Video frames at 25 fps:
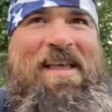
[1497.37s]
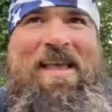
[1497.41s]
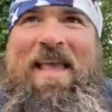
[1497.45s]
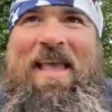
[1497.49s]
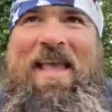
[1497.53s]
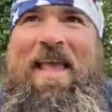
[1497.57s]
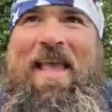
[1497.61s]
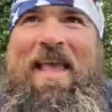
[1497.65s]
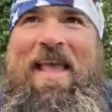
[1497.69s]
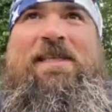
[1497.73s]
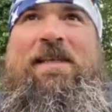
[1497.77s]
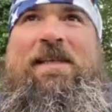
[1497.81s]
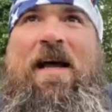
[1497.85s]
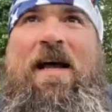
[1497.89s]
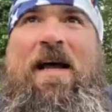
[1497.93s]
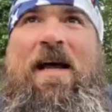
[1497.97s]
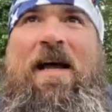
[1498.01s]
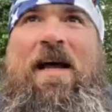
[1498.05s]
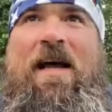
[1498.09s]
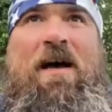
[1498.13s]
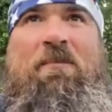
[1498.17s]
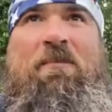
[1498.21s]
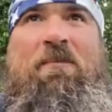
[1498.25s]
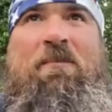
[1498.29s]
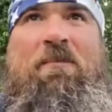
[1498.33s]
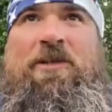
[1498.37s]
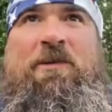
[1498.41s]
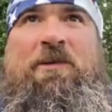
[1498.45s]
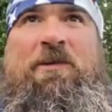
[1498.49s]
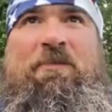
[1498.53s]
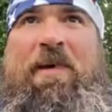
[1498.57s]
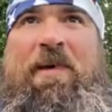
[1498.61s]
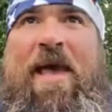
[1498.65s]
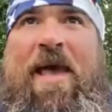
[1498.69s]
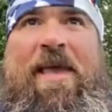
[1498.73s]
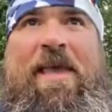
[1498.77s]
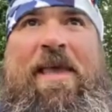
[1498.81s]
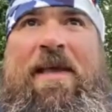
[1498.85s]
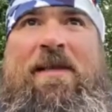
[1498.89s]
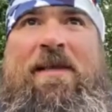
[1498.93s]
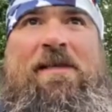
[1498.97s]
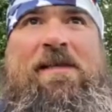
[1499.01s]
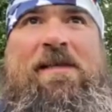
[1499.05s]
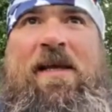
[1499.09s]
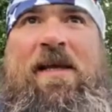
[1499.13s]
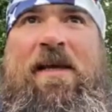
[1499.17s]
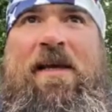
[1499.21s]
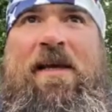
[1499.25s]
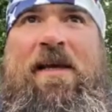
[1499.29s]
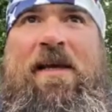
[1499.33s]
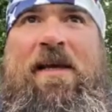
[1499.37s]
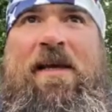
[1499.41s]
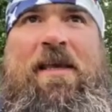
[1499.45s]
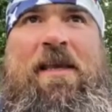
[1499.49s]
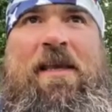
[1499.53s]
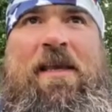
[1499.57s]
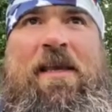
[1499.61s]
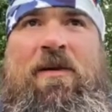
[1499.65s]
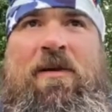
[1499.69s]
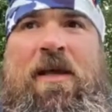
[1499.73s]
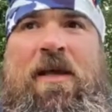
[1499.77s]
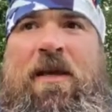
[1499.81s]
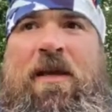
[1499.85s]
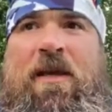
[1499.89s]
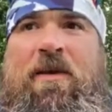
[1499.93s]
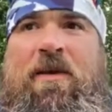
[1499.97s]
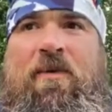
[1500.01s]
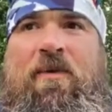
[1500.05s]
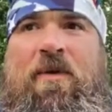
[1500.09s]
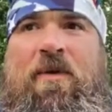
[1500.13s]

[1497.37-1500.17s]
And it's not much. The back end's not getting hardly any